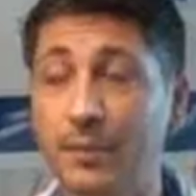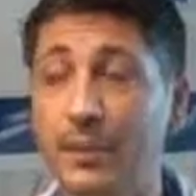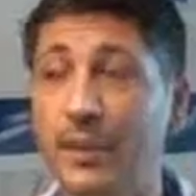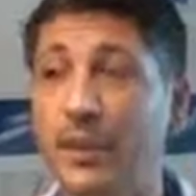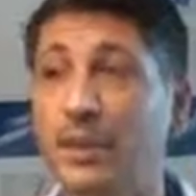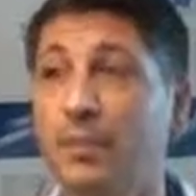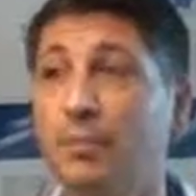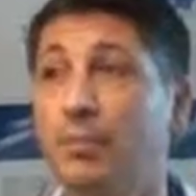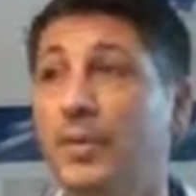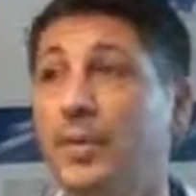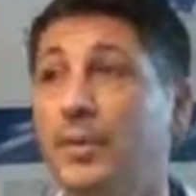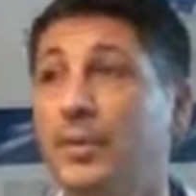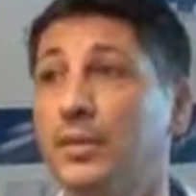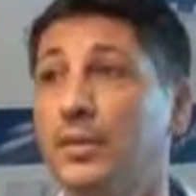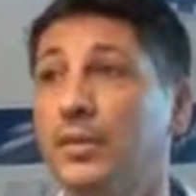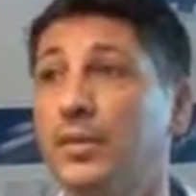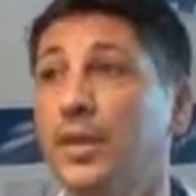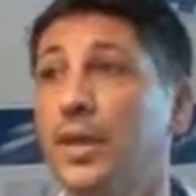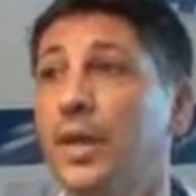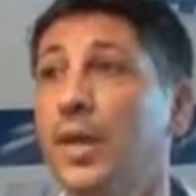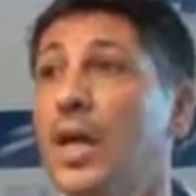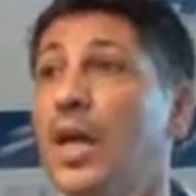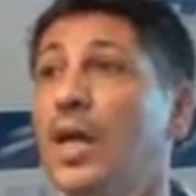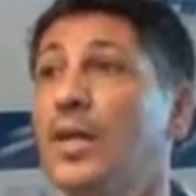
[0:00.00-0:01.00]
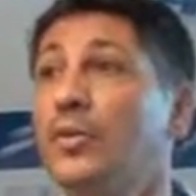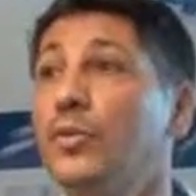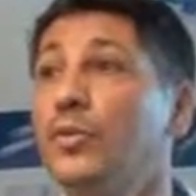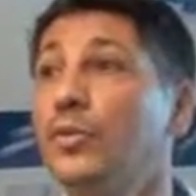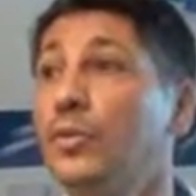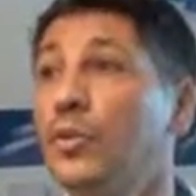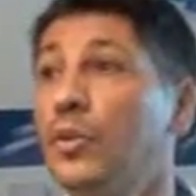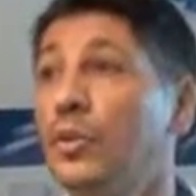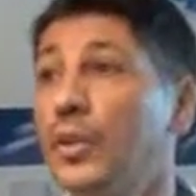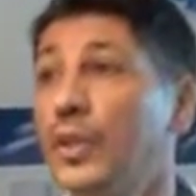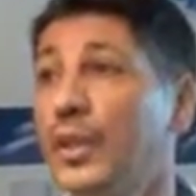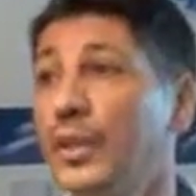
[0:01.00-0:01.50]
ink pen. Do
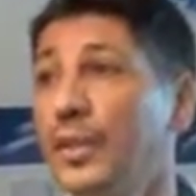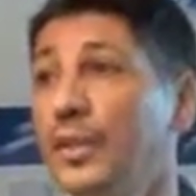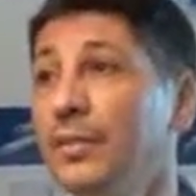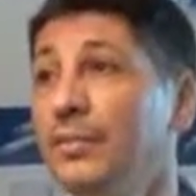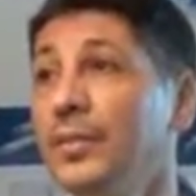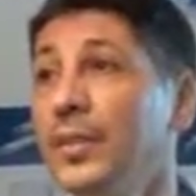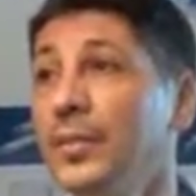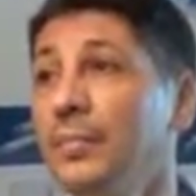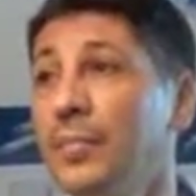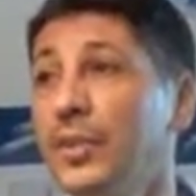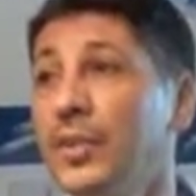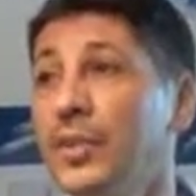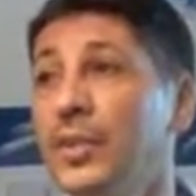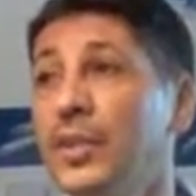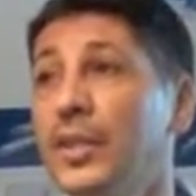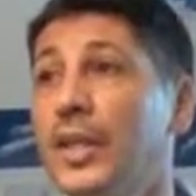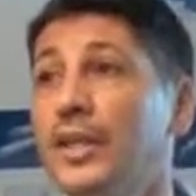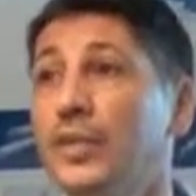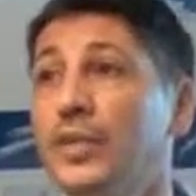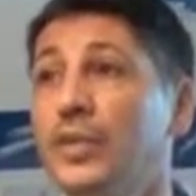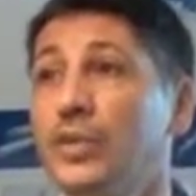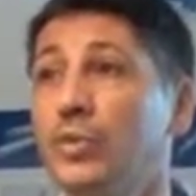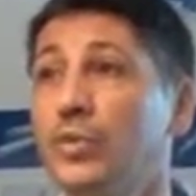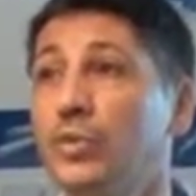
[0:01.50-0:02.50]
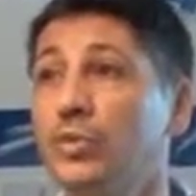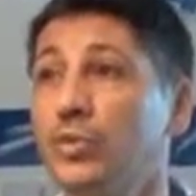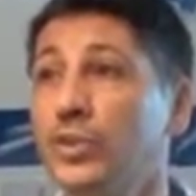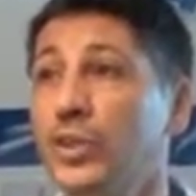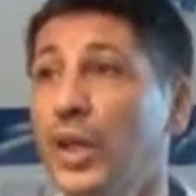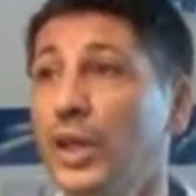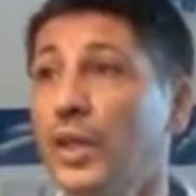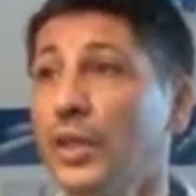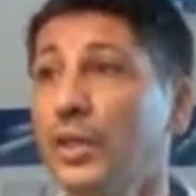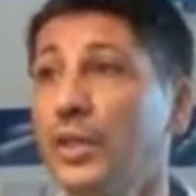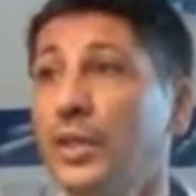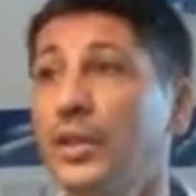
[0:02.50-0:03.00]
not leave the patient until you
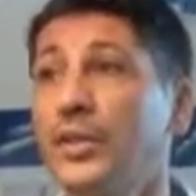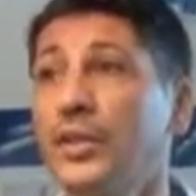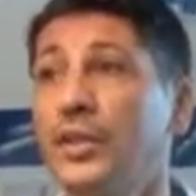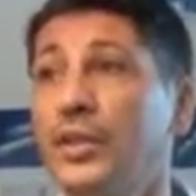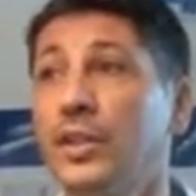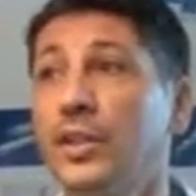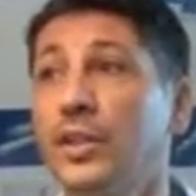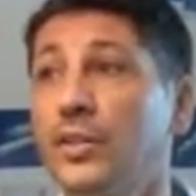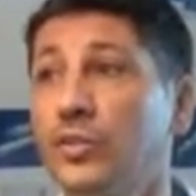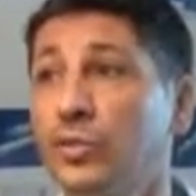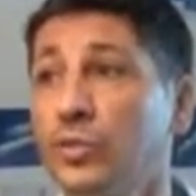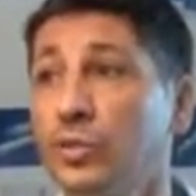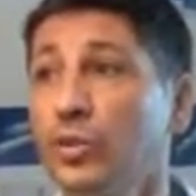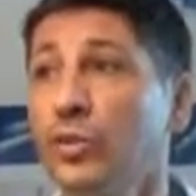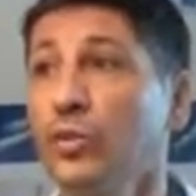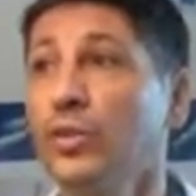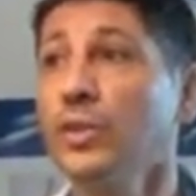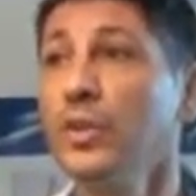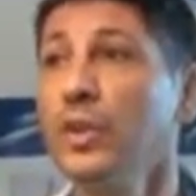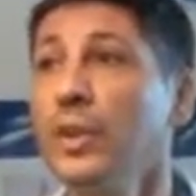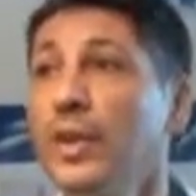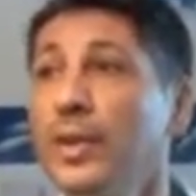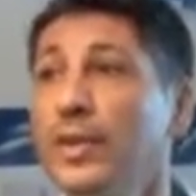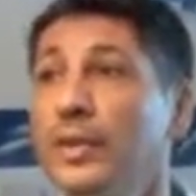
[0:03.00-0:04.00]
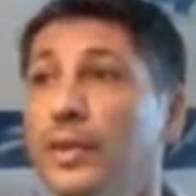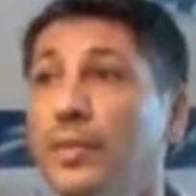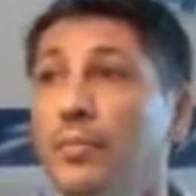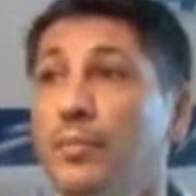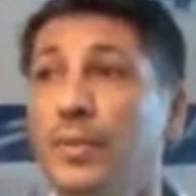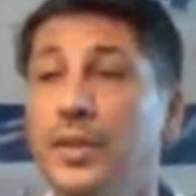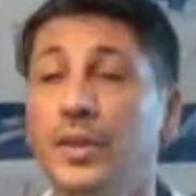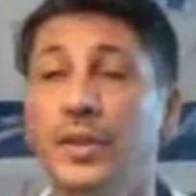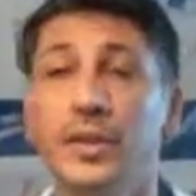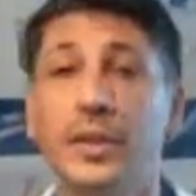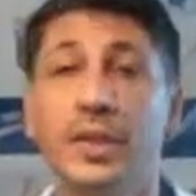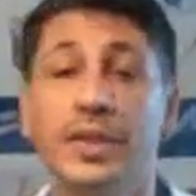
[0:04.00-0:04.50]
check to ensure the
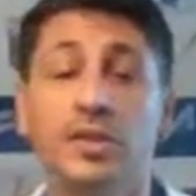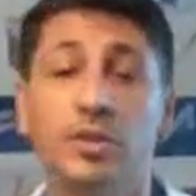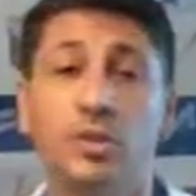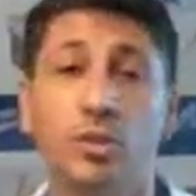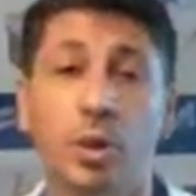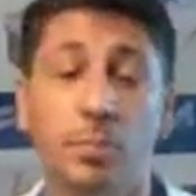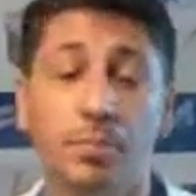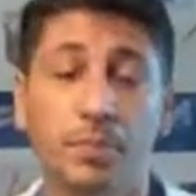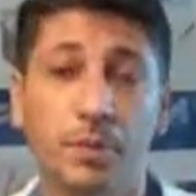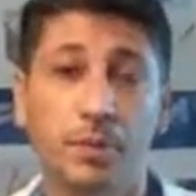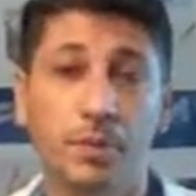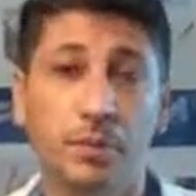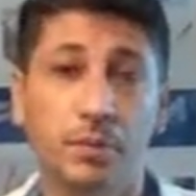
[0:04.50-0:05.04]
bleeding has stopped.